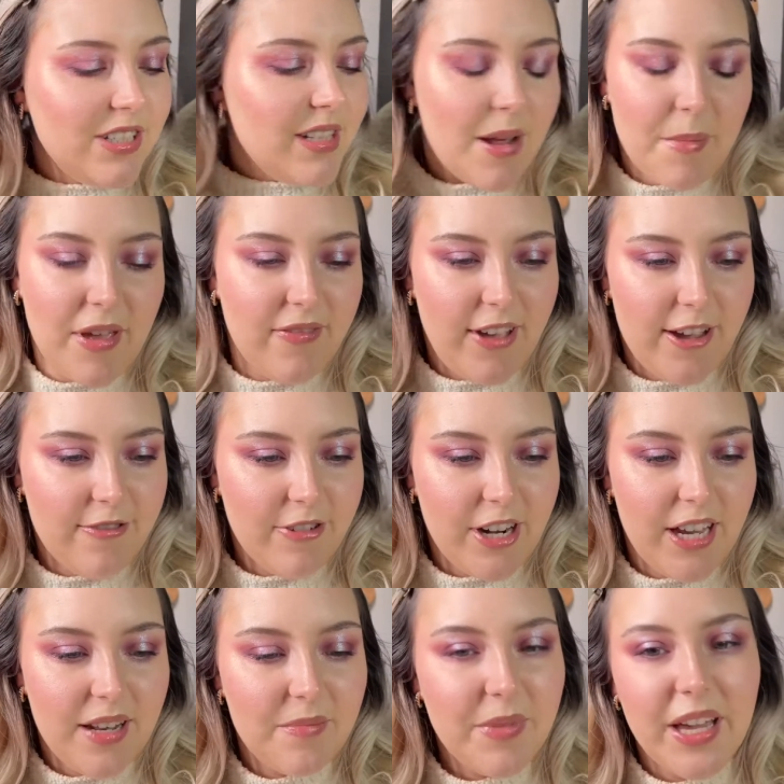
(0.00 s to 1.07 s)
not my
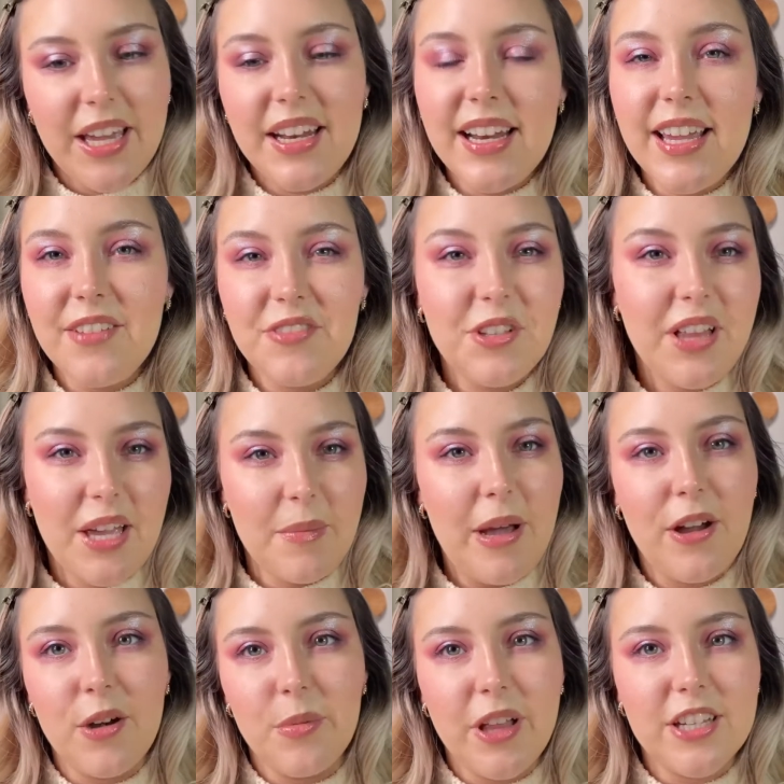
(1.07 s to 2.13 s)
favorite, but if you like
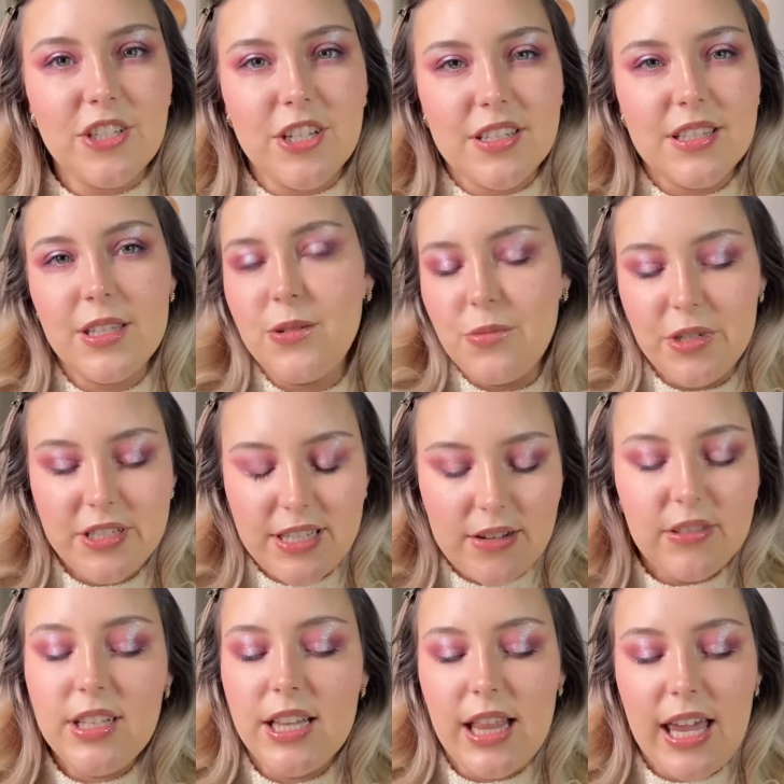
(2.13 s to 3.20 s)
powder blushes, you would
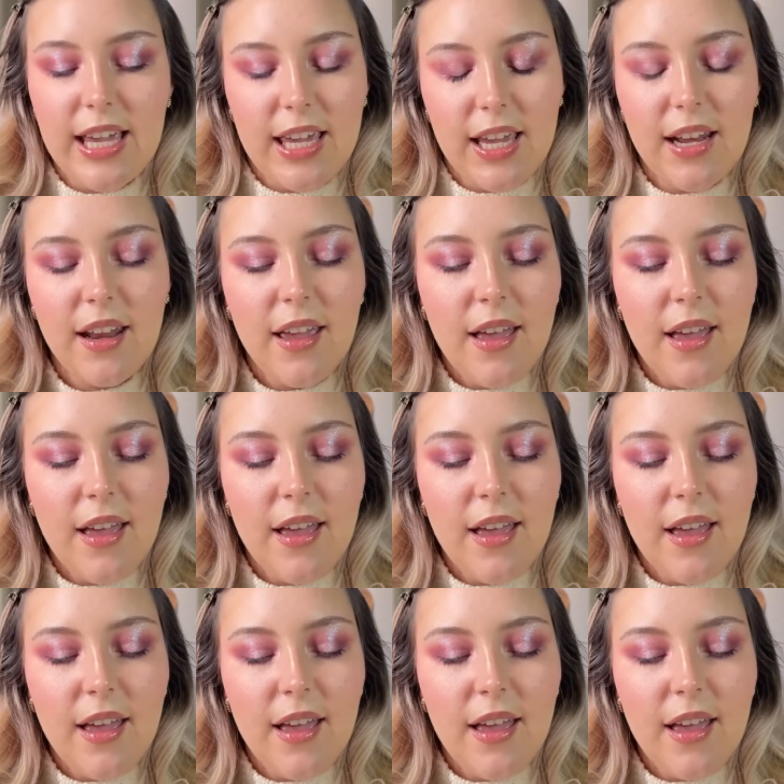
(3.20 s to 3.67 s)
definitely like it.